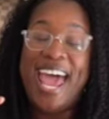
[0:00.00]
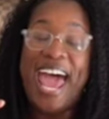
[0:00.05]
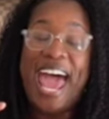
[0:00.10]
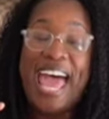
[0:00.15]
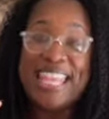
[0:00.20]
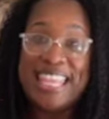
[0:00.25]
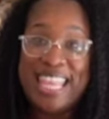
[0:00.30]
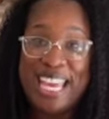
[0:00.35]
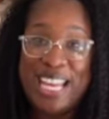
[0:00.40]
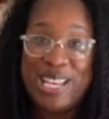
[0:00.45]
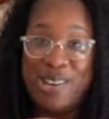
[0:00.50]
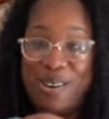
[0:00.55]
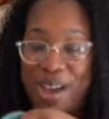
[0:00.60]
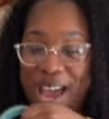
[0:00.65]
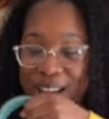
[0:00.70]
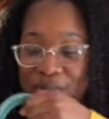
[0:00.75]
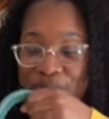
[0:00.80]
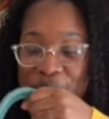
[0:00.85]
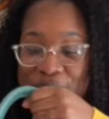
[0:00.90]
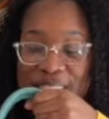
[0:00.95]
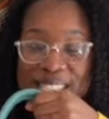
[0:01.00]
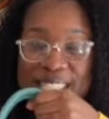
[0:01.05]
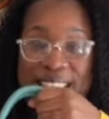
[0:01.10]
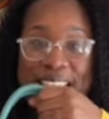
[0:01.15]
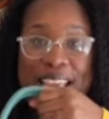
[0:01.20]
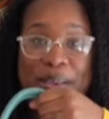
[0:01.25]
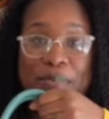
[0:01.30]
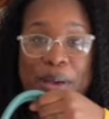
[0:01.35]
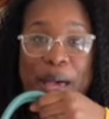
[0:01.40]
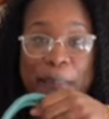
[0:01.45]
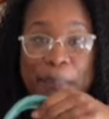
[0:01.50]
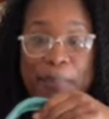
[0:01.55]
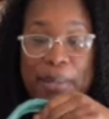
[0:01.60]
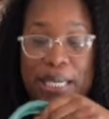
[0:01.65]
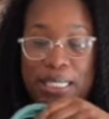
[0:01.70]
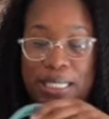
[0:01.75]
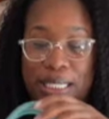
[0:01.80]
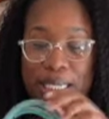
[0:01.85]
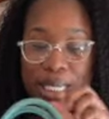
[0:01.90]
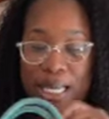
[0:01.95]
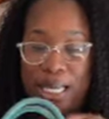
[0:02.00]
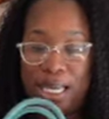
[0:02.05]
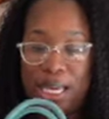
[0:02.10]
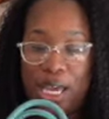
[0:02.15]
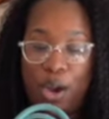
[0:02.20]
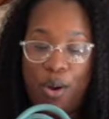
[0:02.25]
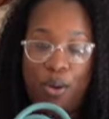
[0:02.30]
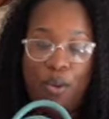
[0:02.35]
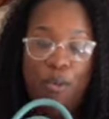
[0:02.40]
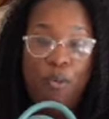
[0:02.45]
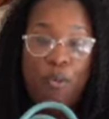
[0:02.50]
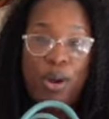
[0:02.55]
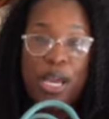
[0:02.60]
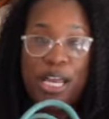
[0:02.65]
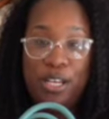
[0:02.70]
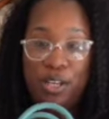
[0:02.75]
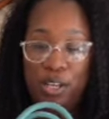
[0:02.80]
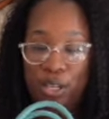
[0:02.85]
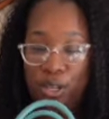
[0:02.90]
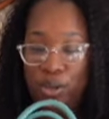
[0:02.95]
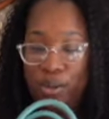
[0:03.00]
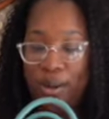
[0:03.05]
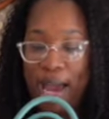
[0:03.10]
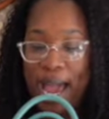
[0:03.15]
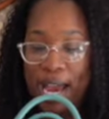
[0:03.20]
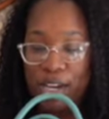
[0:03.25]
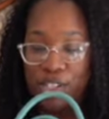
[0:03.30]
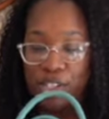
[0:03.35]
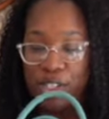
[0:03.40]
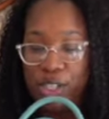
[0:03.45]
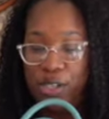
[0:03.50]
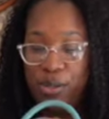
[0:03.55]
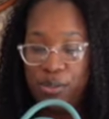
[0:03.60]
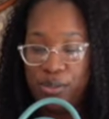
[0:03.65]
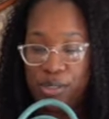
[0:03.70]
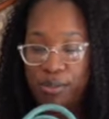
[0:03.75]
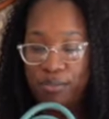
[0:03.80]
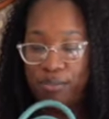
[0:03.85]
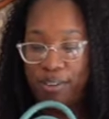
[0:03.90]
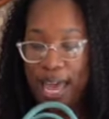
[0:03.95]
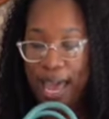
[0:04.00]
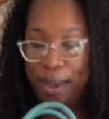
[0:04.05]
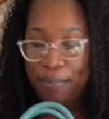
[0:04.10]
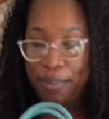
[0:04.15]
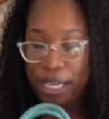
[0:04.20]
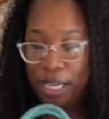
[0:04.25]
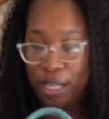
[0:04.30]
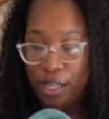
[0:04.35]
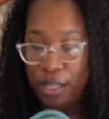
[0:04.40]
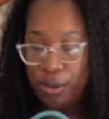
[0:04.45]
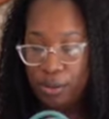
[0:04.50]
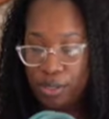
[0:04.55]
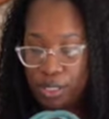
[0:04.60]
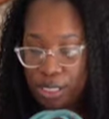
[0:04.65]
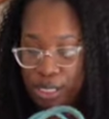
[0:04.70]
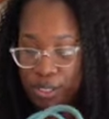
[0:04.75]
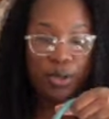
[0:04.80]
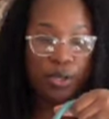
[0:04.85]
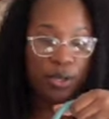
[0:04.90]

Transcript: And then you have the same ability when you actually use the flap and close it.